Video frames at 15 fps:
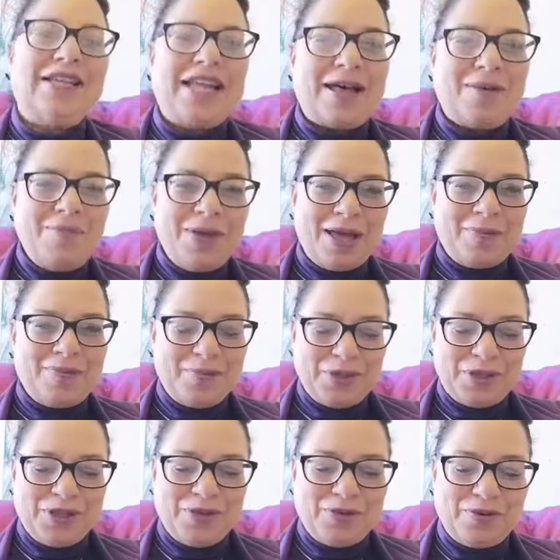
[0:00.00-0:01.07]
come up
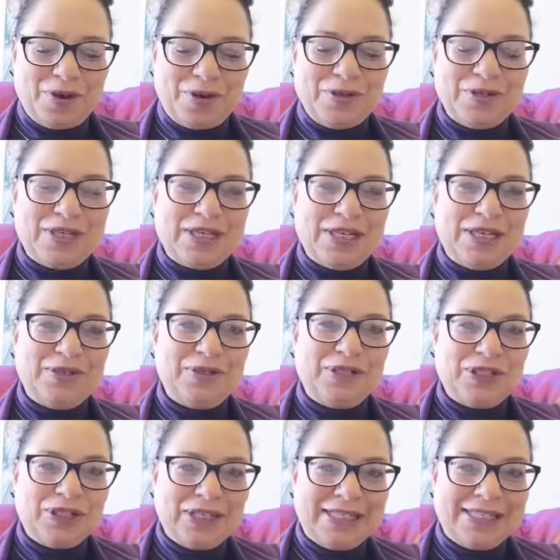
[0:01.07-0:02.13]
with your own
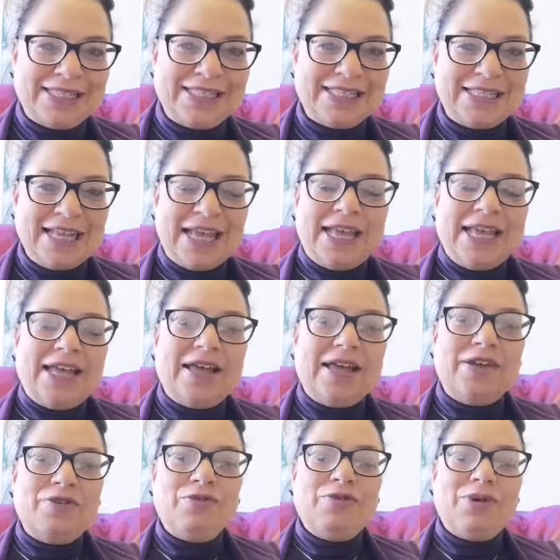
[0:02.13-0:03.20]
solutions.
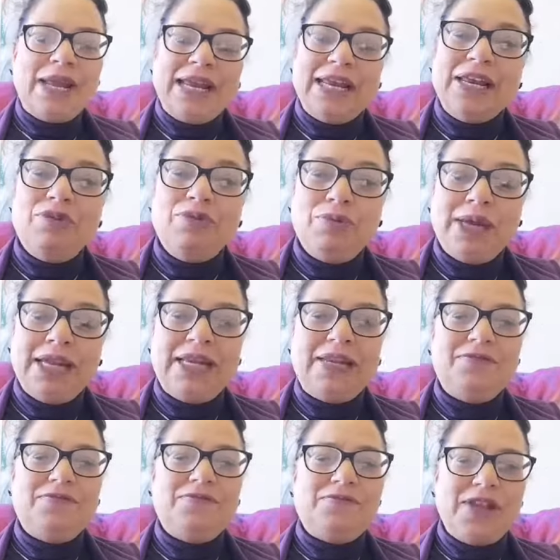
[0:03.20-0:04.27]
Really, really
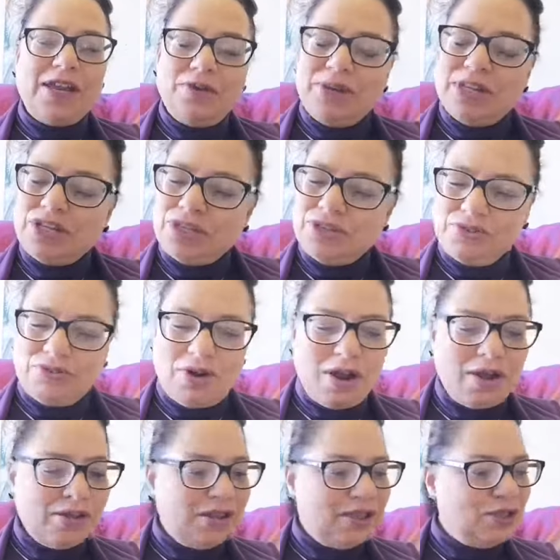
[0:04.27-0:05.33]
very
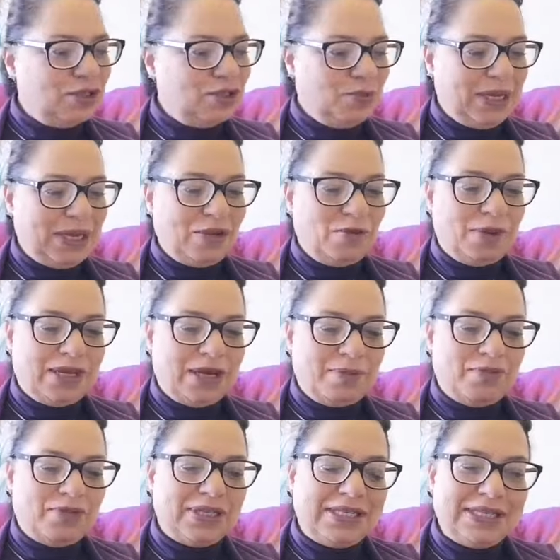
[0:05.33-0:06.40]
strong this week. What I'm
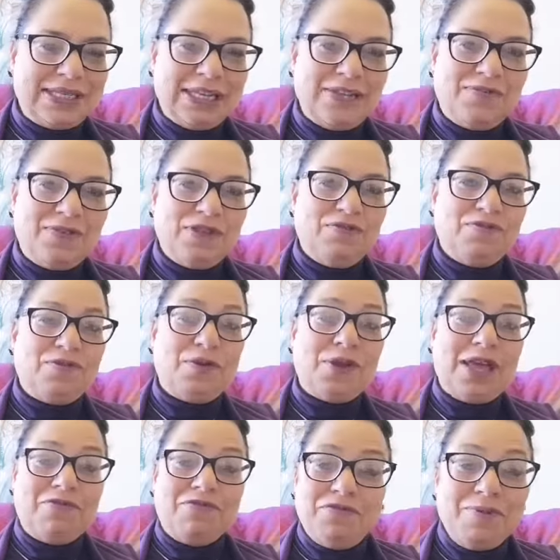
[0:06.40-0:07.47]
receiving for
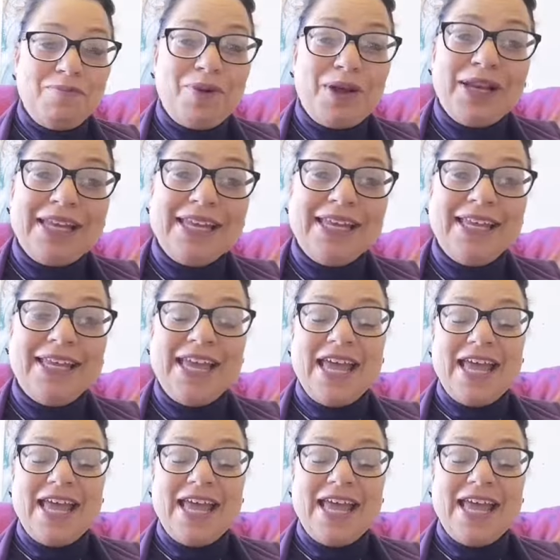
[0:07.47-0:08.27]
everybody